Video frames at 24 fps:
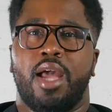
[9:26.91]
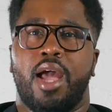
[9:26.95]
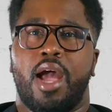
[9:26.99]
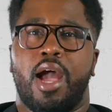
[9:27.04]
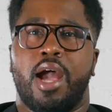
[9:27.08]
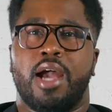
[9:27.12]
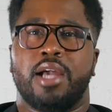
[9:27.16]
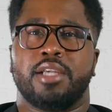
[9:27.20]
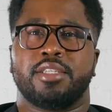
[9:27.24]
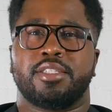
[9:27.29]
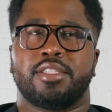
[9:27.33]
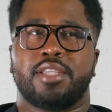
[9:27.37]

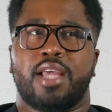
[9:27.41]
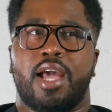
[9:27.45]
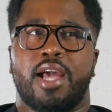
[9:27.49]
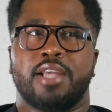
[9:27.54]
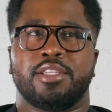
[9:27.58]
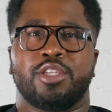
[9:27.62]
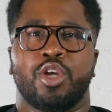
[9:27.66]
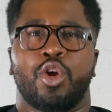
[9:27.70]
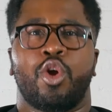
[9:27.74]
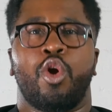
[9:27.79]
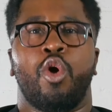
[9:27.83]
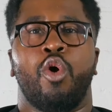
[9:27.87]
as as
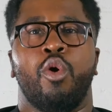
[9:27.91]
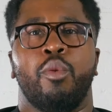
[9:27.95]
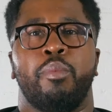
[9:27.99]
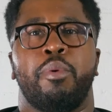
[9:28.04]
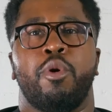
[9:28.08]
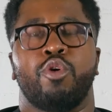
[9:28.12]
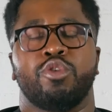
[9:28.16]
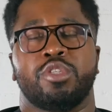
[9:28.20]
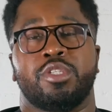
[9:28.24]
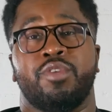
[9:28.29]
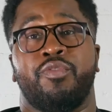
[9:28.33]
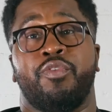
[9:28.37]
a
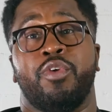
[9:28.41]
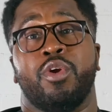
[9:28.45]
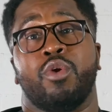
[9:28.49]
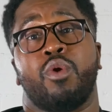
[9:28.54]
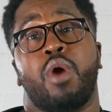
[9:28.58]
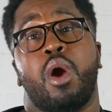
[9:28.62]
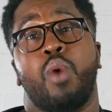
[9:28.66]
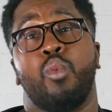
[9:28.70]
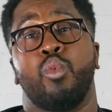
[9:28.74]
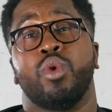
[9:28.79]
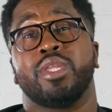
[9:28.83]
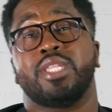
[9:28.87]
goalpost to figure
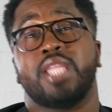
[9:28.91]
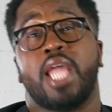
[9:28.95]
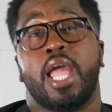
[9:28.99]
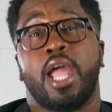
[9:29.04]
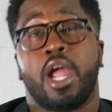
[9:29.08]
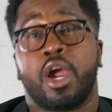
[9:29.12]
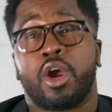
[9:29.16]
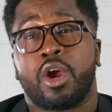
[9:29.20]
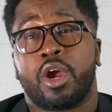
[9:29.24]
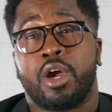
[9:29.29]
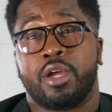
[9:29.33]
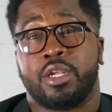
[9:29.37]
out what they
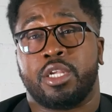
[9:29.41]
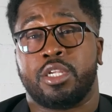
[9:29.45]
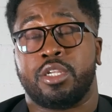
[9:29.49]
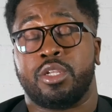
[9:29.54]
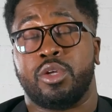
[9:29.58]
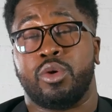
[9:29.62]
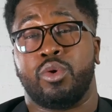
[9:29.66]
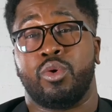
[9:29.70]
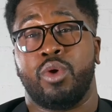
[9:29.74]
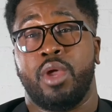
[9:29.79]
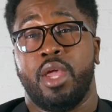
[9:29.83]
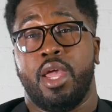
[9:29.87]
are going to do.
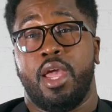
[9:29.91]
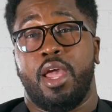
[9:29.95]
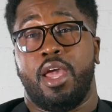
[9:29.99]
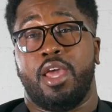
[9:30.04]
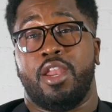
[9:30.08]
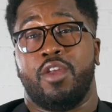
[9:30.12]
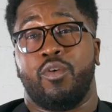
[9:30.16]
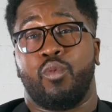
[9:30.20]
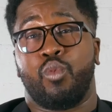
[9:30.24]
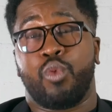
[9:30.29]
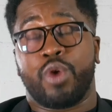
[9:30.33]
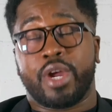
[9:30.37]
And
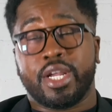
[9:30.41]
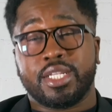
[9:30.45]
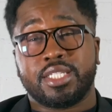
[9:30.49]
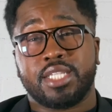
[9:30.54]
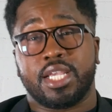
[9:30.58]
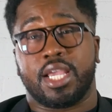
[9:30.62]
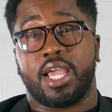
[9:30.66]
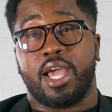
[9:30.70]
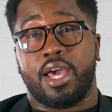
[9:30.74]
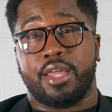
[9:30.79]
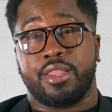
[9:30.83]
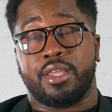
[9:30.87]
if we're
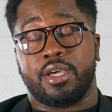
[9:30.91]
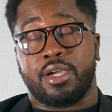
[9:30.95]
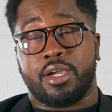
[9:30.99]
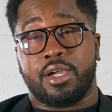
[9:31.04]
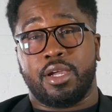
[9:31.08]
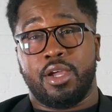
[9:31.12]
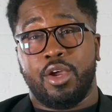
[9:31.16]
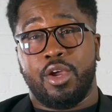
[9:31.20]
together,